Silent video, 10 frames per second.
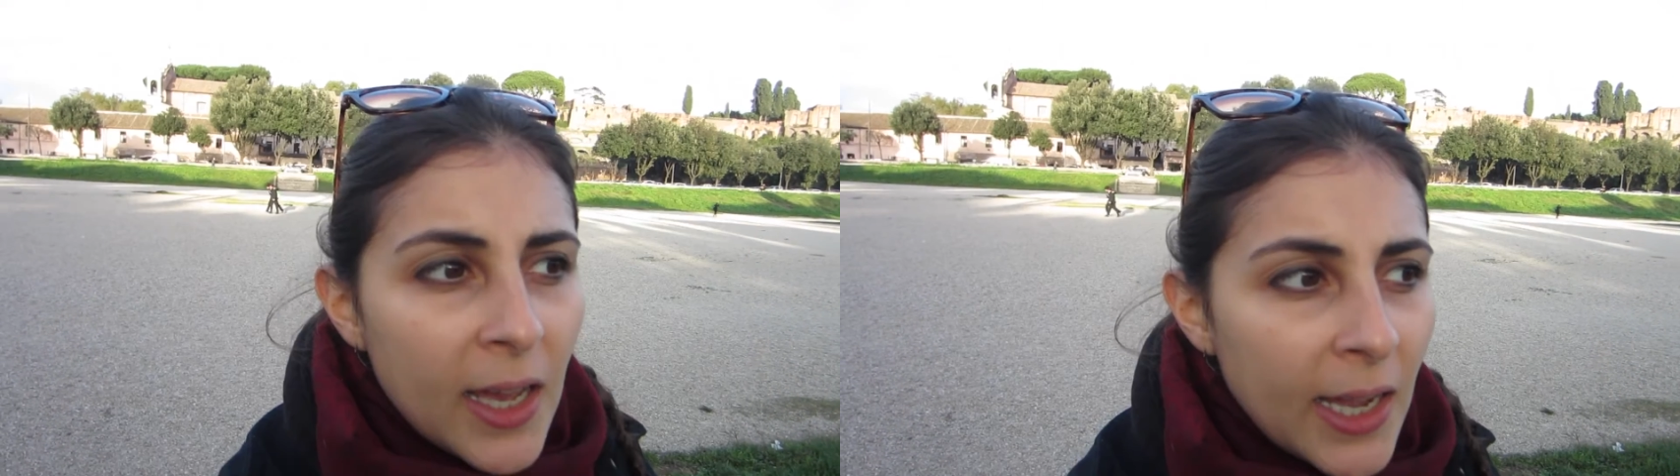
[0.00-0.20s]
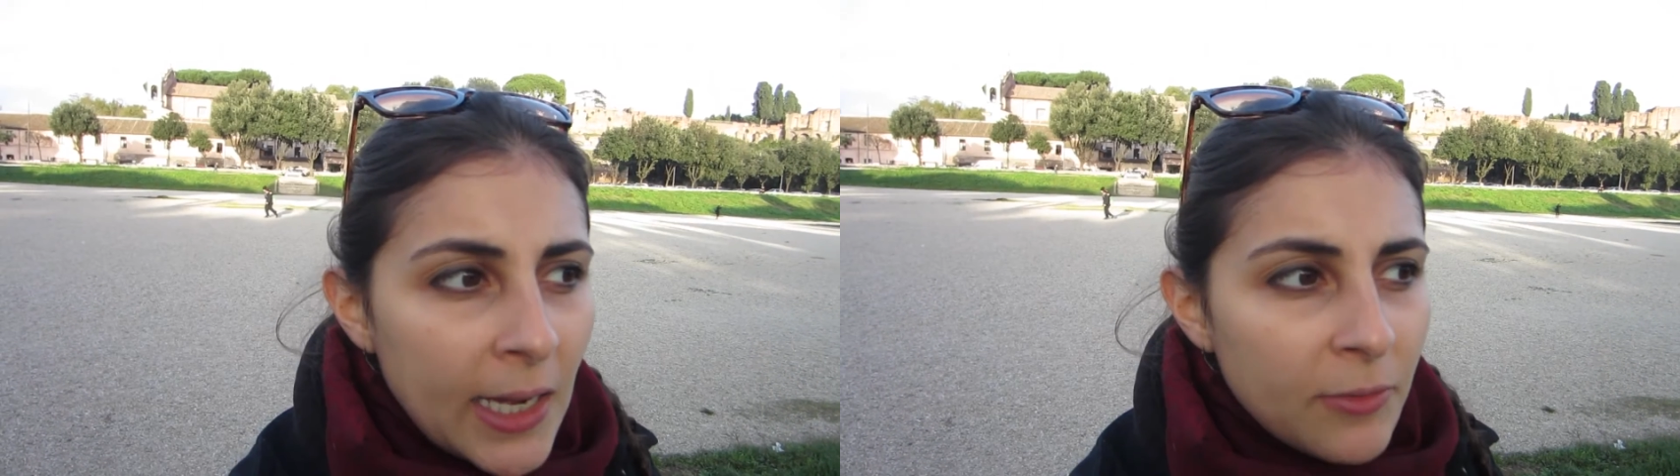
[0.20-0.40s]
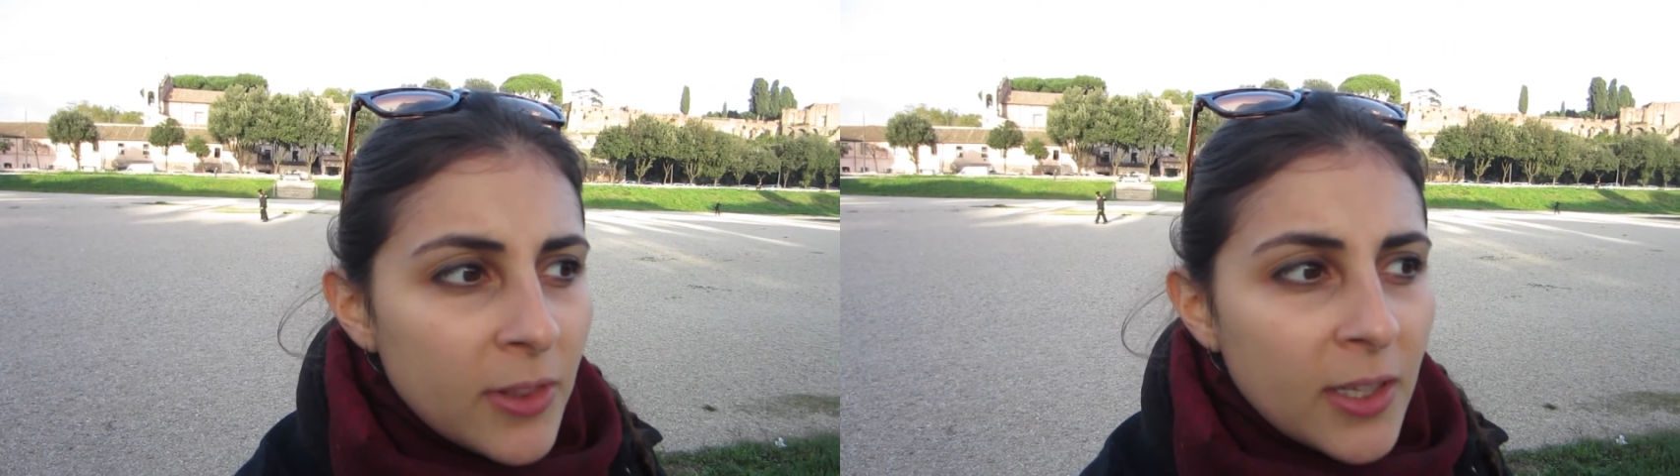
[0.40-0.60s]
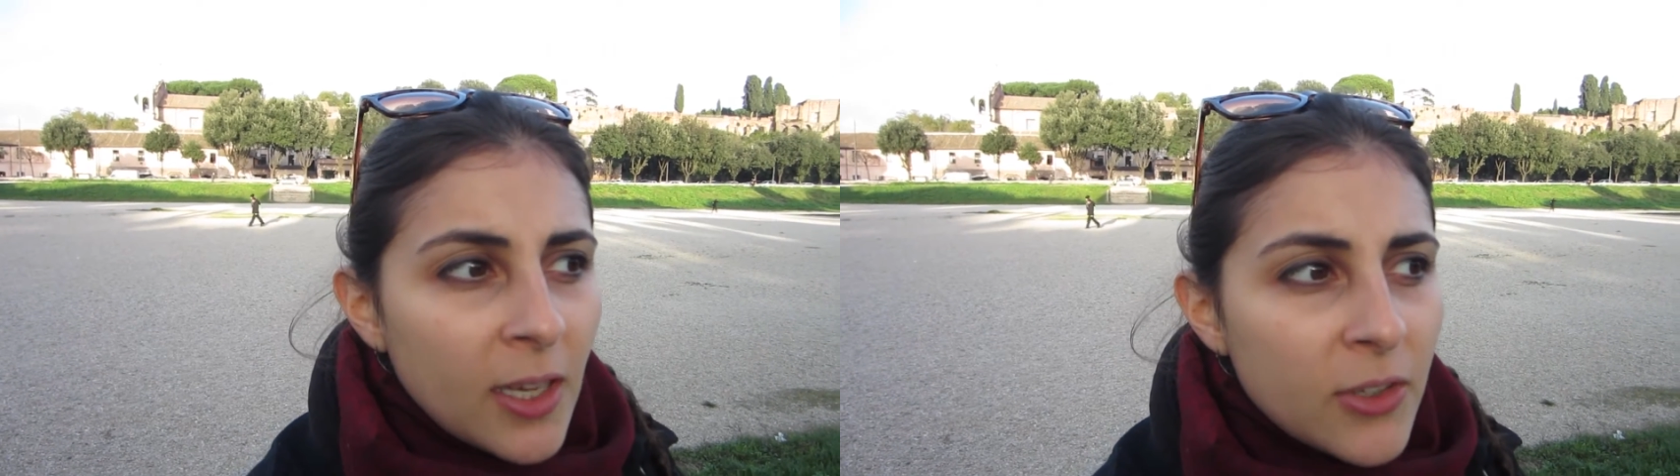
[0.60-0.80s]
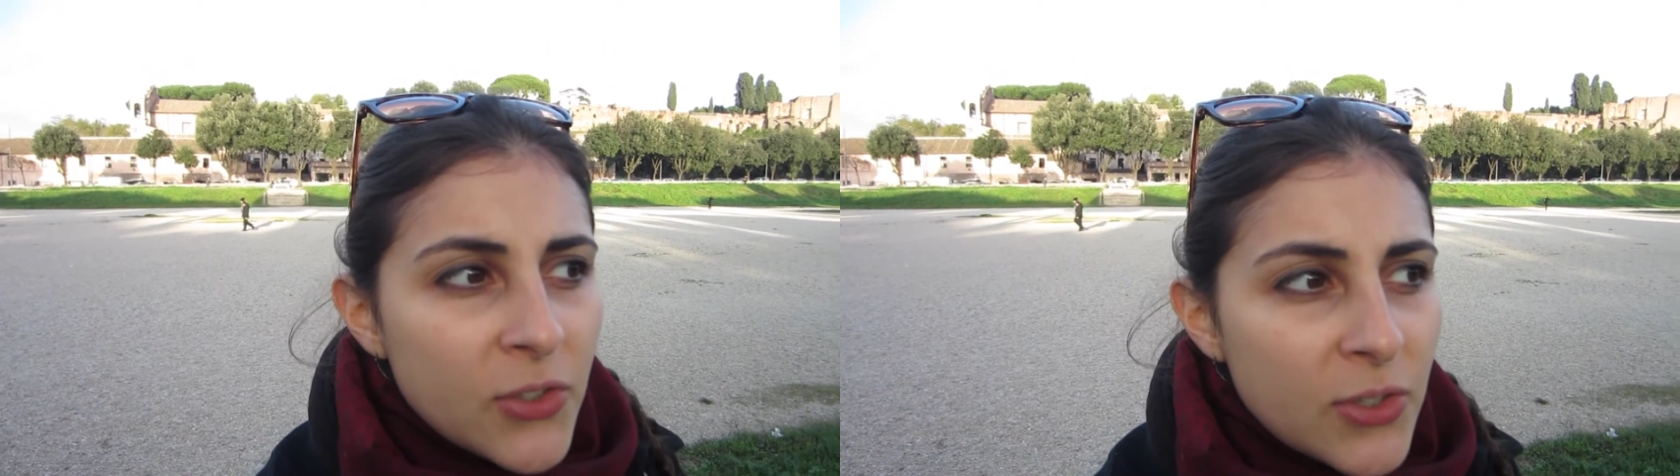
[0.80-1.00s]
And
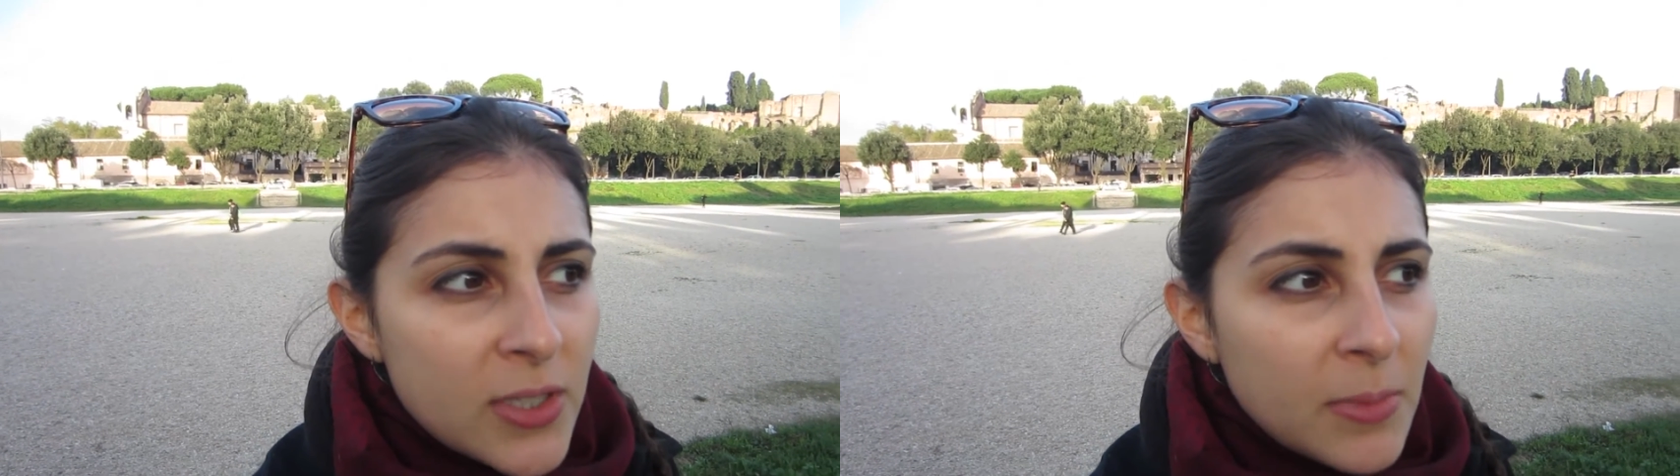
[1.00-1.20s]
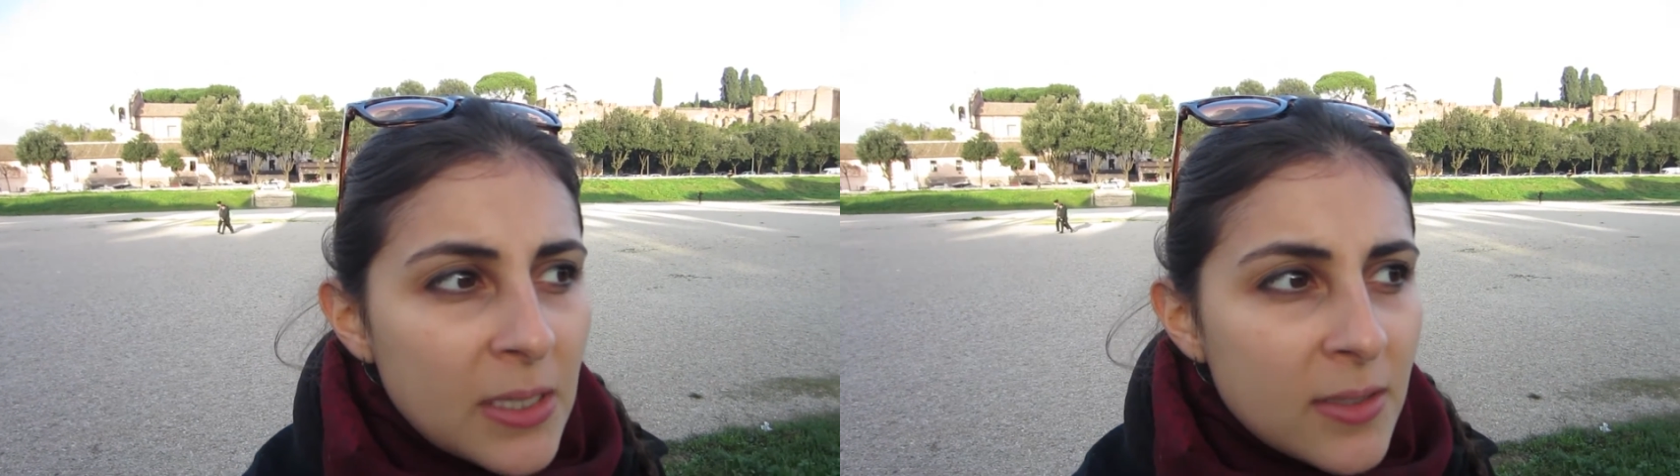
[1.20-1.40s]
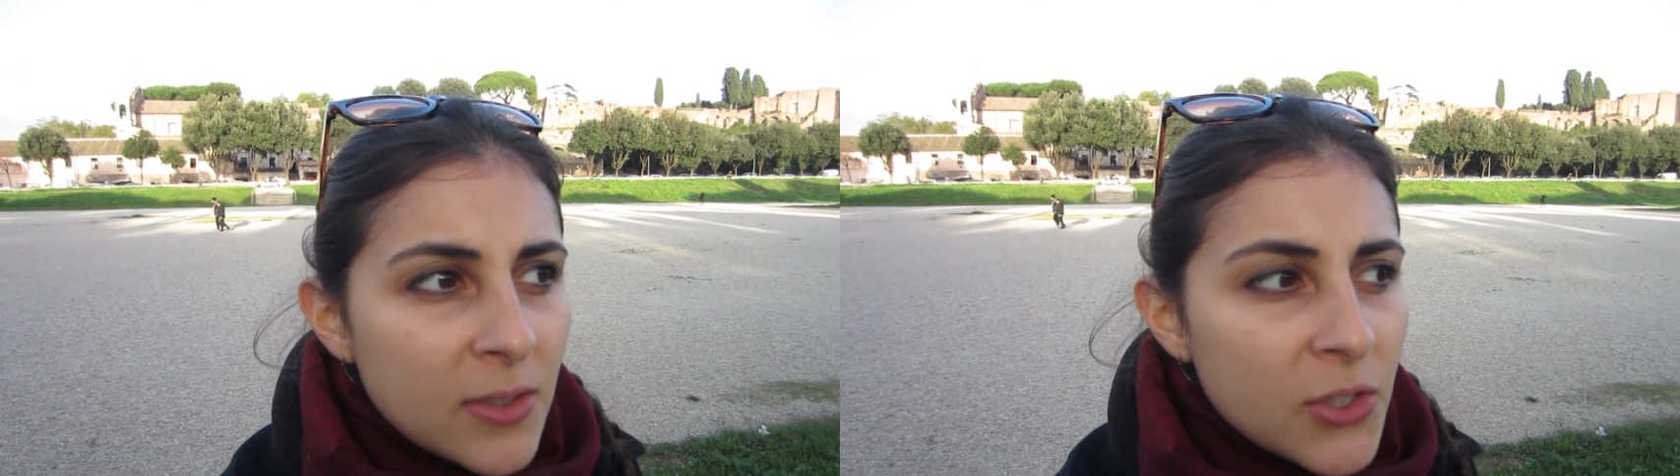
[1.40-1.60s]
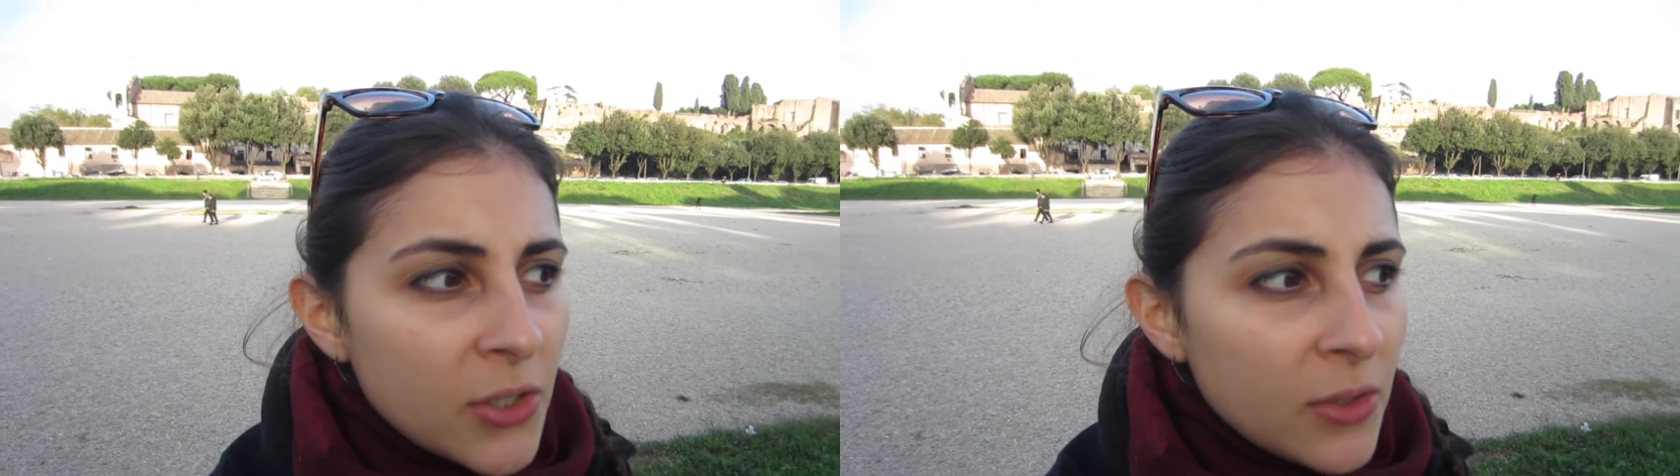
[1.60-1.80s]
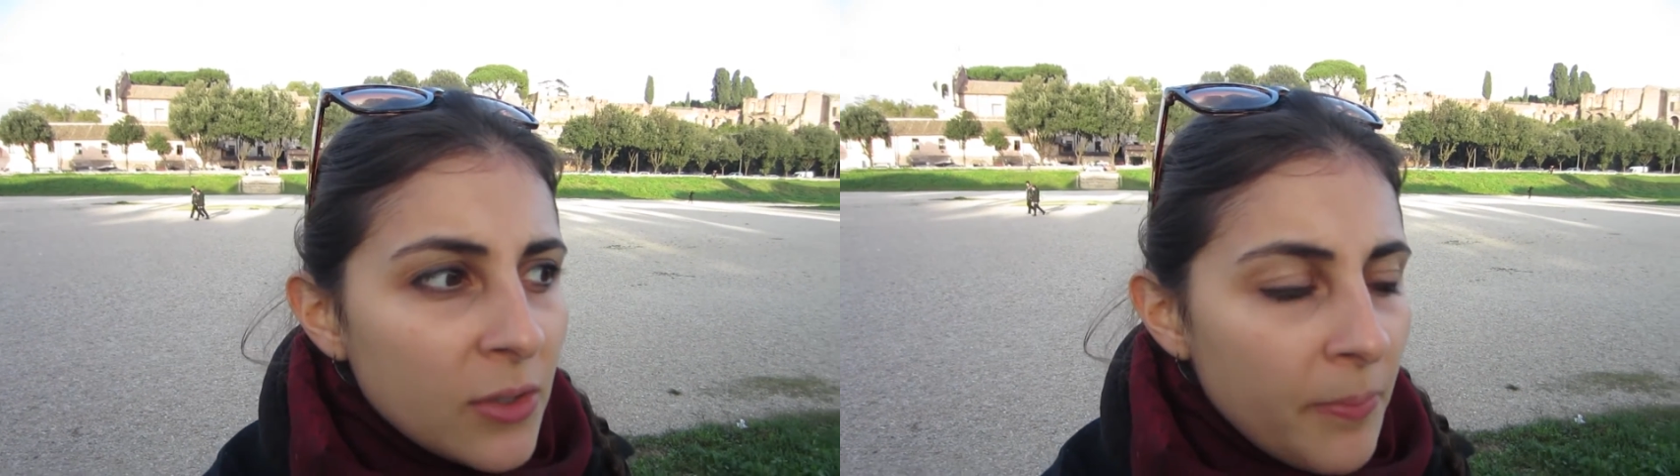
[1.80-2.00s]
everything else looks amazing
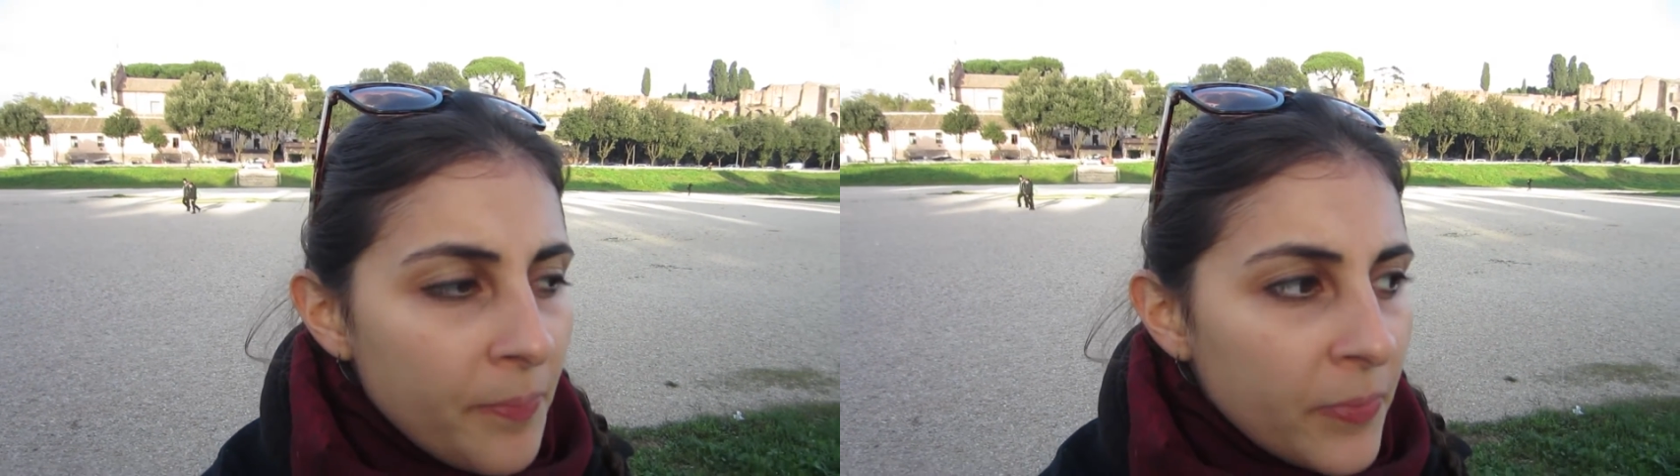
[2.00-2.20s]
too.